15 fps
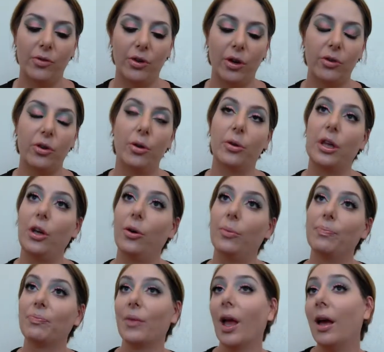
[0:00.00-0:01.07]
So, so
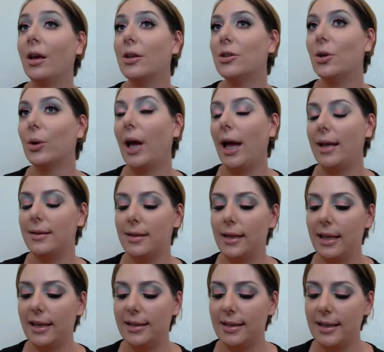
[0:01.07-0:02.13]
cute. So guys,
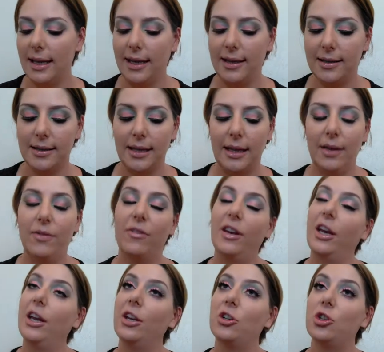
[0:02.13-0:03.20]
this is the
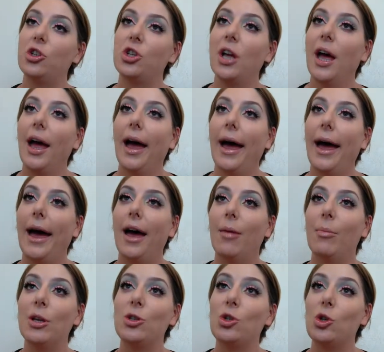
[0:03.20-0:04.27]
finished
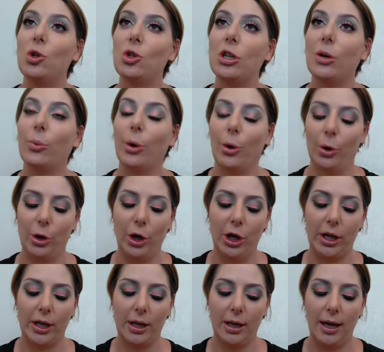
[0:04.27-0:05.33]
sushi roll
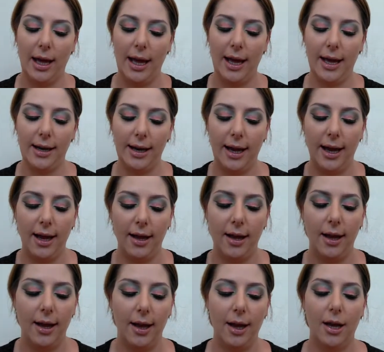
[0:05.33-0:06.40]
look. And
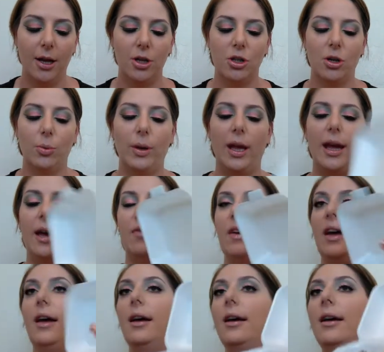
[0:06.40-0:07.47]
should we have
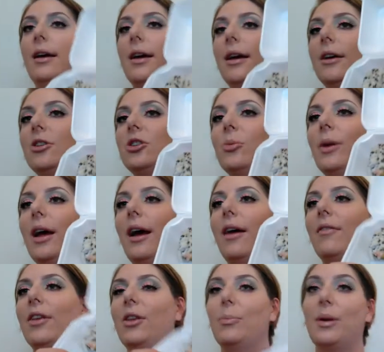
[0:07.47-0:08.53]
a
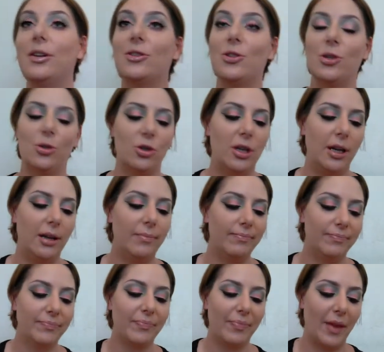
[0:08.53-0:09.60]
little bit of sushi?
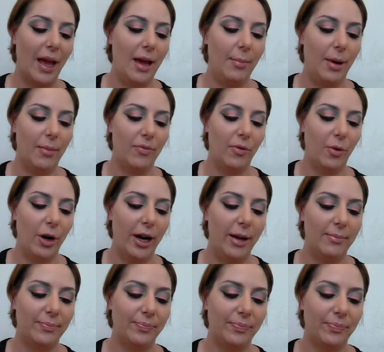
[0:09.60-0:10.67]
I'm up for
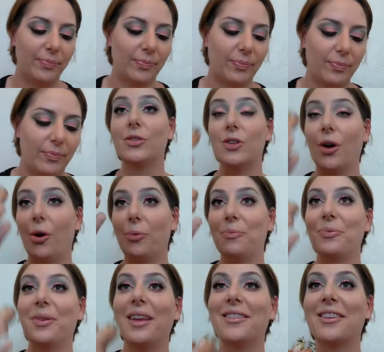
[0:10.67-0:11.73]
it. So
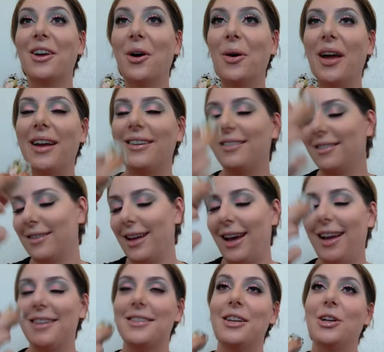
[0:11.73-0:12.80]
let's go ahead.
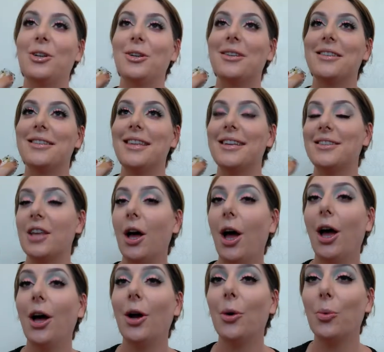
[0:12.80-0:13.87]
Guys, here's this
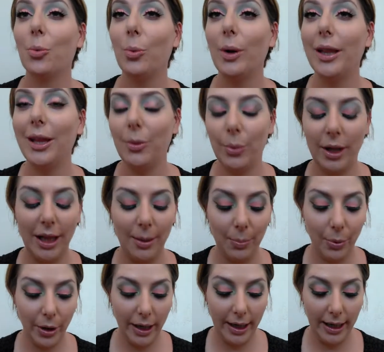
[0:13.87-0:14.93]
really, really
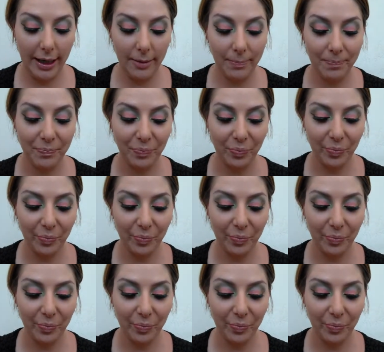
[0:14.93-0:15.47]
pretty,